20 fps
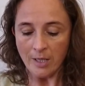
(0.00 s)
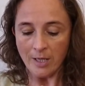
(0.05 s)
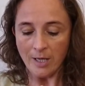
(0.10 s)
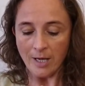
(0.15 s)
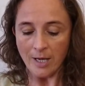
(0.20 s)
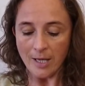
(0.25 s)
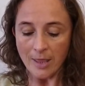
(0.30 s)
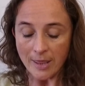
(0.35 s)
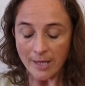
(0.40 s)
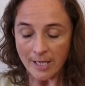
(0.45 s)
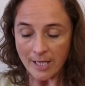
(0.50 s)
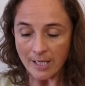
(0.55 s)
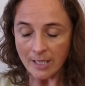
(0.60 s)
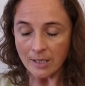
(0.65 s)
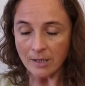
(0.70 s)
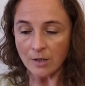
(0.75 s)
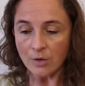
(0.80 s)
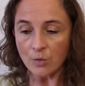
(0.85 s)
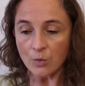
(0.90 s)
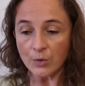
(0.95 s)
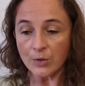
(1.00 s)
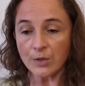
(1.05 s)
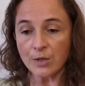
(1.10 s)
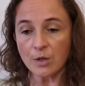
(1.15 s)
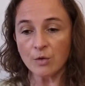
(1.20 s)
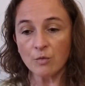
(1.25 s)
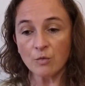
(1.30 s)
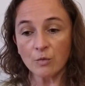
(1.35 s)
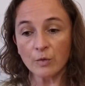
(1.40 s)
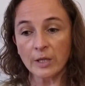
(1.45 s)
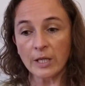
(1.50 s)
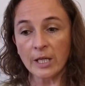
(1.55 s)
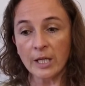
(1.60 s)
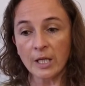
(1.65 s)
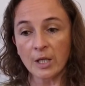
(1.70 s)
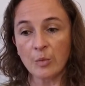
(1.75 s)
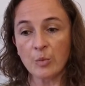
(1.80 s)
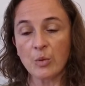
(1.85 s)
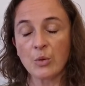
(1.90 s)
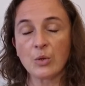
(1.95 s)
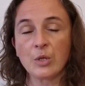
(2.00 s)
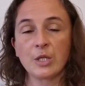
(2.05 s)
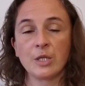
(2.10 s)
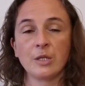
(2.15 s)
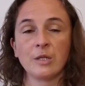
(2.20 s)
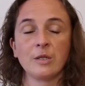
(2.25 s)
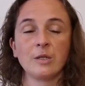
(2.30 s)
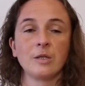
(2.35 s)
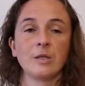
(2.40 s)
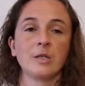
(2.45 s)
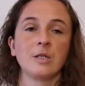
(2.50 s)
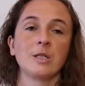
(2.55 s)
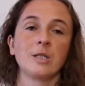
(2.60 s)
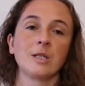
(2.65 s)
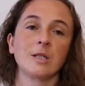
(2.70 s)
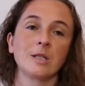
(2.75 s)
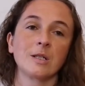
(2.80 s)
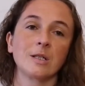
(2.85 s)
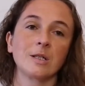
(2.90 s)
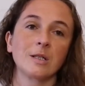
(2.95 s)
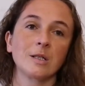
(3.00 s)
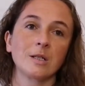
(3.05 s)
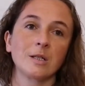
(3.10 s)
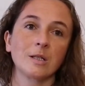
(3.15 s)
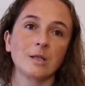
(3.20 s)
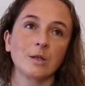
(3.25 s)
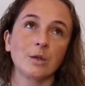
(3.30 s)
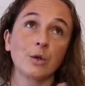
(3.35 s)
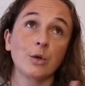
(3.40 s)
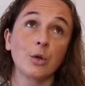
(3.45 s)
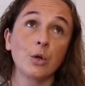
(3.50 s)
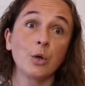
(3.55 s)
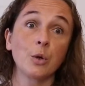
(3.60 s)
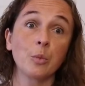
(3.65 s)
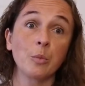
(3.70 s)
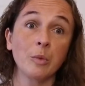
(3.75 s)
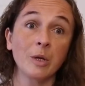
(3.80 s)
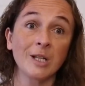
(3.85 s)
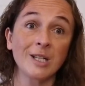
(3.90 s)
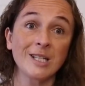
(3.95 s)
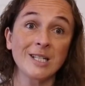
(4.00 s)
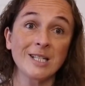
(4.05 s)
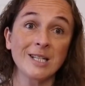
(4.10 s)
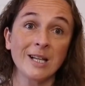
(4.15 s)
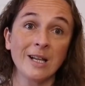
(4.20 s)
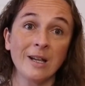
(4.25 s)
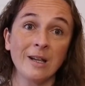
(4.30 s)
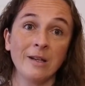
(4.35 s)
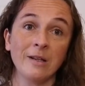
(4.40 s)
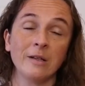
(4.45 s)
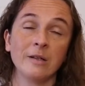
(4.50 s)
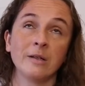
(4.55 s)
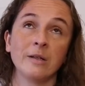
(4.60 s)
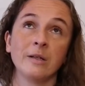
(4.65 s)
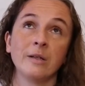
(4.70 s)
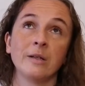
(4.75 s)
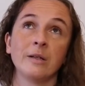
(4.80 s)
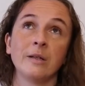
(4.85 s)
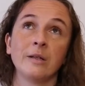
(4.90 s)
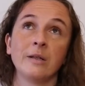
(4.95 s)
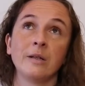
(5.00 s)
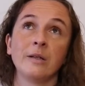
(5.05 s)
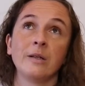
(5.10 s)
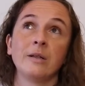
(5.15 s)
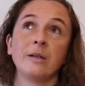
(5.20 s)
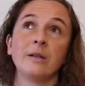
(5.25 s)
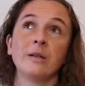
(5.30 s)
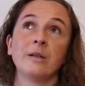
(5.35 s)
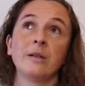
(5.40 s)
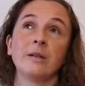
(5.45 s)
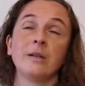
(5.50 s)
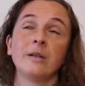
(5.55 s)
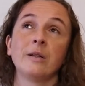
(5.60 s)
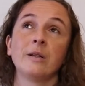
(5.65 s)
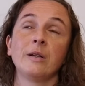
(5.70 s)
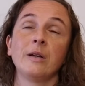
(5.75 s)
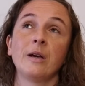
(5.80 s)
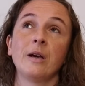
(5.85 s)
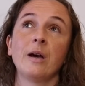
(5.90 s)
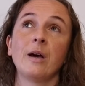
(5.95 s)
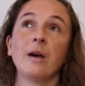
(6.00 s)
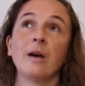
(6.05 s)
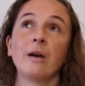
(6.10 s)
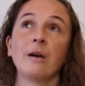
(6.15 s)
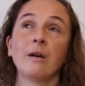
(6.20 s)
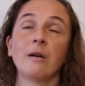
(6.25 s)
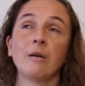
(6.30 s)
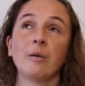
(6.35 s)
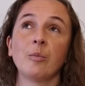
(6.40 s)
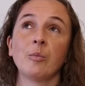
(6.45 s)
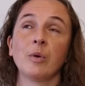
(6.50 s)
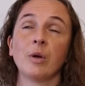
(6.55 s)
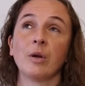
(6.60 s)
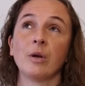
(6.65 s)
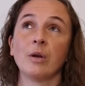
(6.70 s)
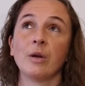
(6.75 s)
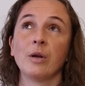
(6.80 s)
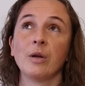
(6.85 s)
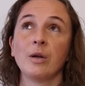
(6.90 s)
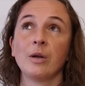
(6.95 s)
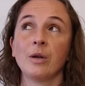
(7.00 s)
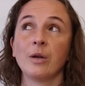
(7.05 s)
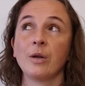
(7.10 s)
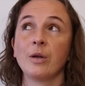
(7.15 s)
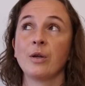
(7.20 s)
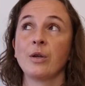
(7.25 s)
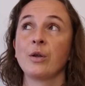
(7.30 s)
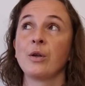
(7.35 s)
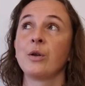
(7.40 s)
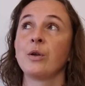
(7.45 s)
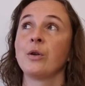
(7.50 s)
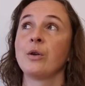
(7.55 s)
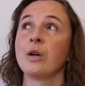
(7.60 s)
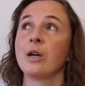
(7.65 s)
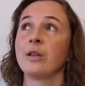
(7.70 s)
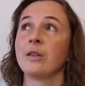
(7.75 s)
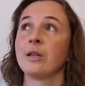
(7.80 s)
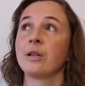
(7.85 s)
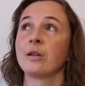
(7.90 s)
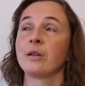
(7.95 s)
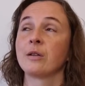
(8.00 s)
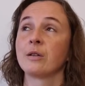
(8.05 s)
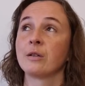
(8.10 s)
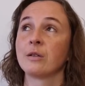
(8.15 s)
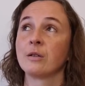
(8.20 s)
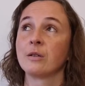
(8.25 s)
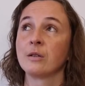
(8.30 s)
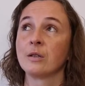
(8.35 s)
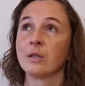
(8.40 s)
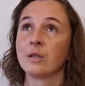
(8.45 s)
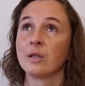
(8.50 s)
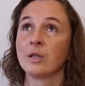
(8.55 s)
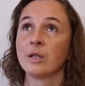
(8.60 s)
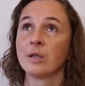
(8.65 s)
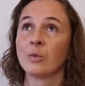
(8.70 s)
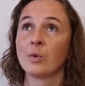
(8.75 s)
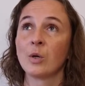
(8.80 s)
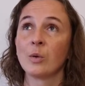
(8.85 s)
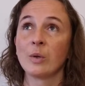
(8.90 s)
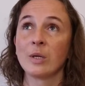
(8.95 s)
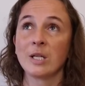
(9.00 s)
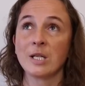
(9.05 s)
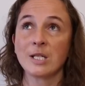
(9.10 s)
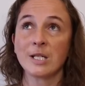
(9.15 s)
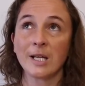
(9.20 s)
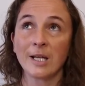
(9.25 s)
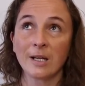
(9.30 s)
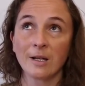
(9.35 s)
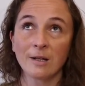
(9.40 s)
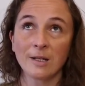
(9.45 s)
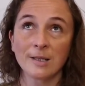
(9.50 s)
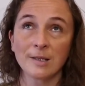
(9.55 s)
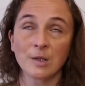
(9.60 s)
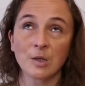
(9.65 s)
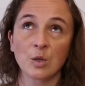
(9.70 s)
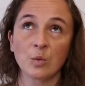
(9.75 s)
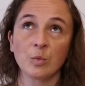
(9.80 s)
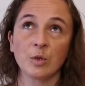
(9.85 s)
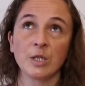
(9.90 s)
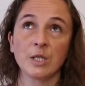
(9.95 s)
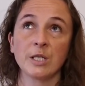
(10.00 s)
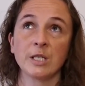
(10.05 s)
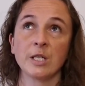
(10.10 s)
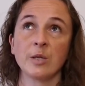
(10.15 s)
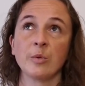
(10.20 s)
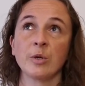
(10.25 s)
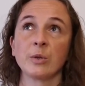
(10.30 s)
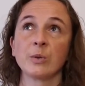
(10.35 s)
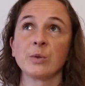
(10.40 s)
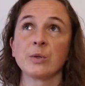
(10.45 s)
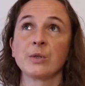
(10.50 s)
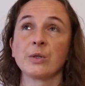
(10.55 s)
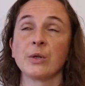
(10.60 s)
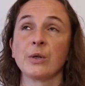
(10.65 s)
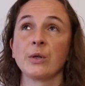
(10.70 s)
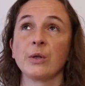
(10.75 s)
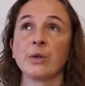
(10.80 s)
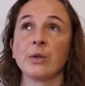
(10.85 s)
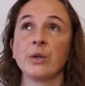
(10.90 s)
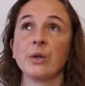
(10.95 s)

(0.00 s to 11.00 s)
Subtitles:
And then also really important, community. I think, we need to heal as a community, but also,